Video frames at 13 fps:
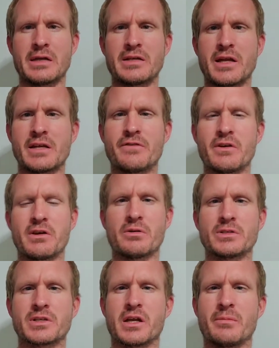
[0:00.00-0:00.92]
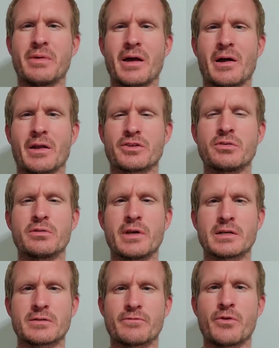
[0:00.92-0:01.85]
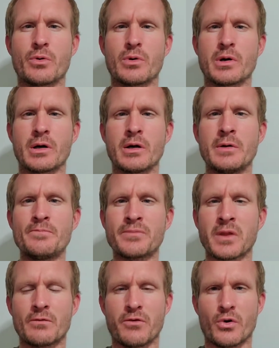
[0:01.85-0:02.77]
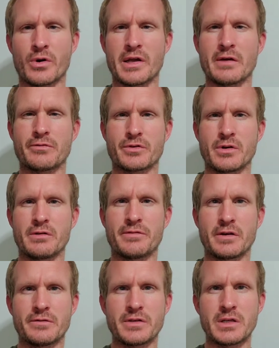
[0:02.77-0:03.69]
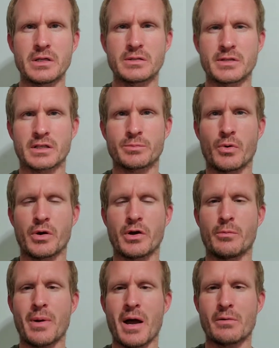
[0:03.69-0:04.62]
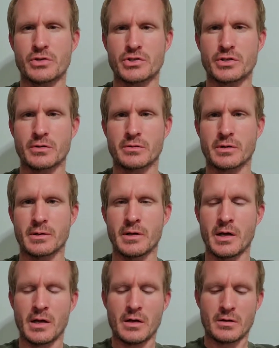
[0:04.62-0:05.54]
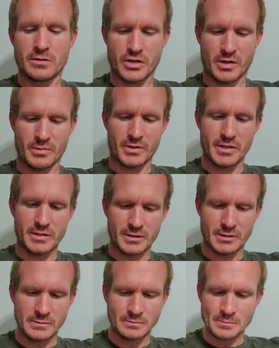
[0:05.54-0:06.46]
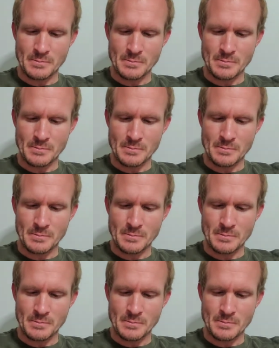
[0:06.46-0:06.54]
Today's video is going to be on a 2004 Ford F-350 6.0 Powerstroke turbo diesel.